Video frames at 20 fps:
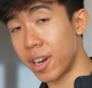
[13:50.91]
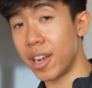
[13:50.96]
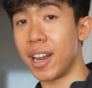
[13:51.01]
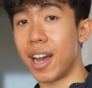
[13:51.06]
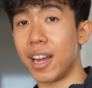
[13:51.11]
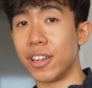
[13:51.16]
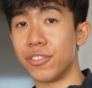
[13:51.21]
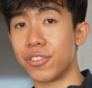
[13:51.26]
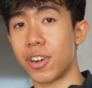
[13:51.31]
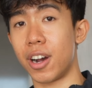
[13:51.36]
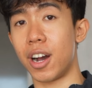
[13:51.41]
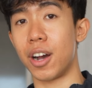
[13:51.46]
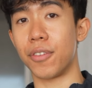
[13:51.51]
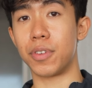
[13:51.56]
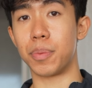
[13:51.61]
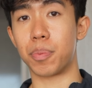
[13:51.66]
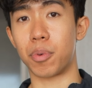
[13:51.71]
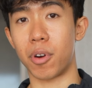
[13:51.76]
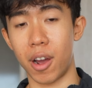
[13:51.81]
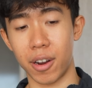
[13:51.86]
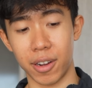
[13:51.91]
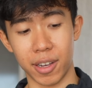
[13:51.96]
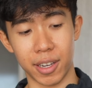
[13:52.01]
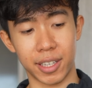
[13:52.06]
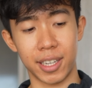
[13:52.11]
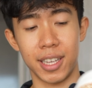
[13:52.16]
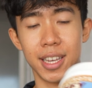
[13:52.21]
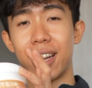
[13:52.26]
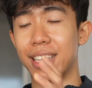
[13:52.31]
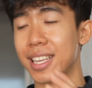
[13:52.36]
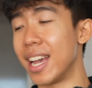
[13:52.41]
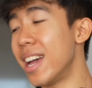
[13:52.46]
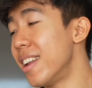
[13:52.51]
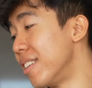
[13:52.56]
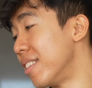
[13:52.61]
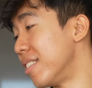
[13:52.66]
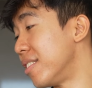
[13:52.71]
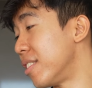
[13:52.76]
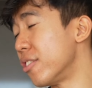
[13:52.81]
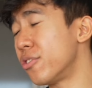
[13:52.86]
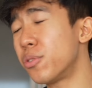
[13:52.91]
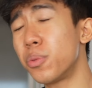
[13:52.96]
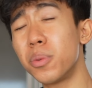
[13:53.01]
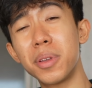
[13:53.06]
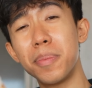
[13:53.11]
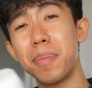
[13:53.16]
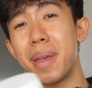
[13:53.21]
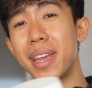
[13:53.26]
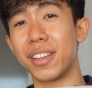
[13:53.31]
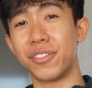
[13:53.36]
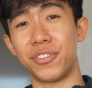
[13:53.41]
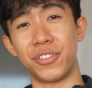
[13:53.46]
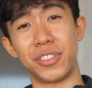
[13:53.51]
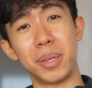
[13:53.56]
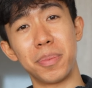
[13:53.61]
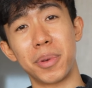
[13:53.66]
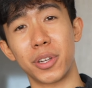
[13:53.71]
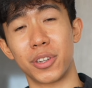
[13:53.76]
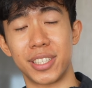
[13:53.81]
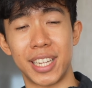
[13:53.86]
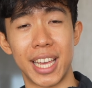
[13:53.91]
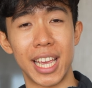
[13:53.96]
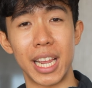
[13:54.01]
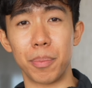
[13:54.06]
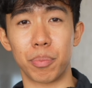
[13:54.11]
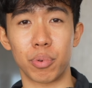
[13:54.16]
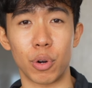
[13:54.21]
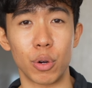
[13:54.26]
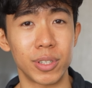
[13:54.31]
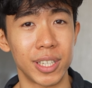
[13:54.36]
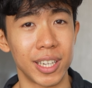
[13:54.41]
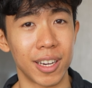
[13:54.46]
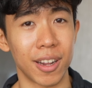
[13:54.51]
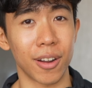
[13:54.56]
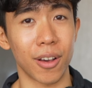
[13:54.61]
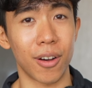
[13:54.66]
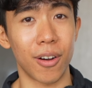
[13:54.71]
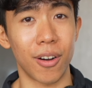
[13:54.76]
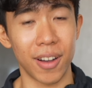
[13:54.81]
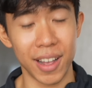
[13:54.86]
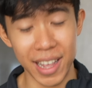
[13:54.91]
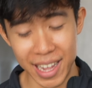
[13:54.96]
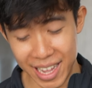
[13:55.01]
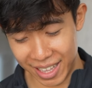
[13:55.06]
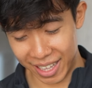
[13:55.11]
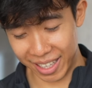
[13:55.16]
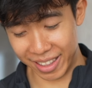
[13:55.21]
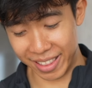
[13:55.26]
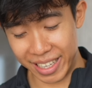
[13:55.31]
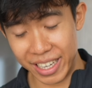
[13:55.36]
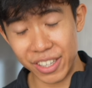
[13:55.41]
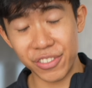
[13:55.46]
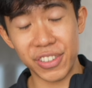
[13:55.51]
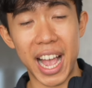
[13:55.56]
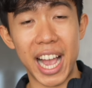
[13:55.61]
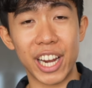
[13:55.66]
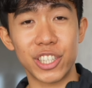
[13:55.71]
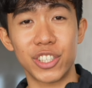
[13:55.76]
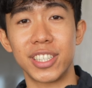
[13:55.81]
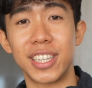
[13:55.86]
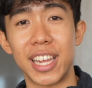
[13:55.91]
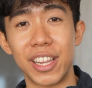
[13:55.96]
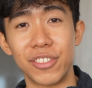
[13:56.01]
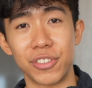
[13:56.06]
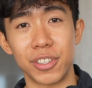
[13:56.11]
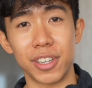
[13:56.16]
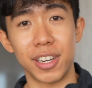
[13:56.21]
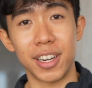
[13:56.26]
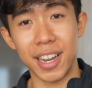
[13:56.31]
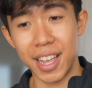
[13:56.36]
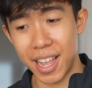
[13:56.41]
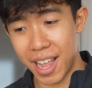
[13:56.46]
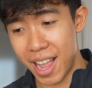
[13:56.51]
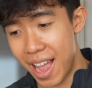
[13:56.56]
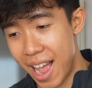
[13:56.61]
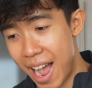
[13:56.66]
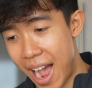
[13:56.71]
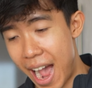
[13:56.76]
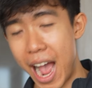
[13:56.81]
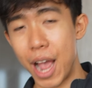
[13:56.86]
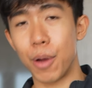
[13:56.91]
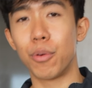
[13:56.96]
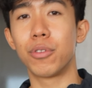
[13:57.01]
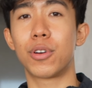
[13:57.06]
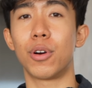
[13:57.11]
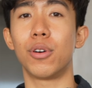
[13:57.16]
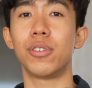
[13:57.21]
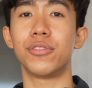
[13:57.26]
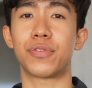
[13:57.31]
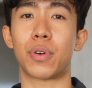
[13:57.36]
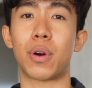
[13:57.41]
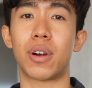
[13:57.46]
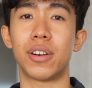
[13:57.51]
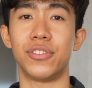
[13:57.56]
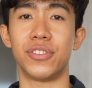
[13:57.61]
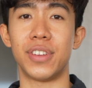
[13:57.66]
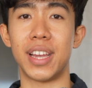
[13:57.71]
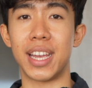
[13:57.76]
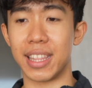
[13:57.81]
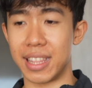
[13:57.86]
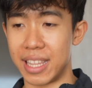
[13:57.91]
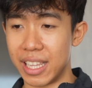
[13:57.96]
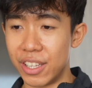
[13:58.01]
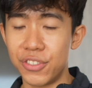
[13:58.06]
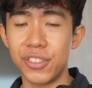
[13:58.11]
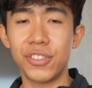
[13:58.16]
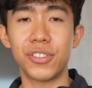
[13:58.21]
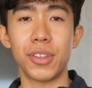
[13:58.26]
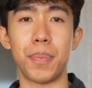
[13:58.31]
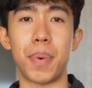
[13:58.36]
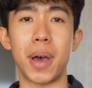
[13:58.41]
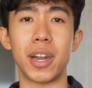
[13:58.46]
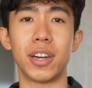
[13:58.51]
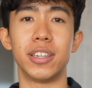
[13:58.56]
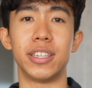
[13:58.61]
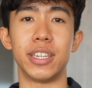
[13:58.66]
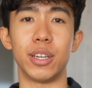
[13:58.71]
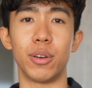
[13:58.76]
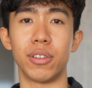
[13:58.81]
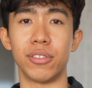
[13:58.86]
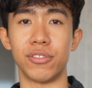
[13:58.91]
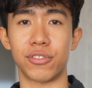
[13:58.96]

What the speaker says: an iced coffee product. And again, doesn't really make it seem like you're taking protein at all. Like these actually taste good. I would go as far as saying this is a better deal than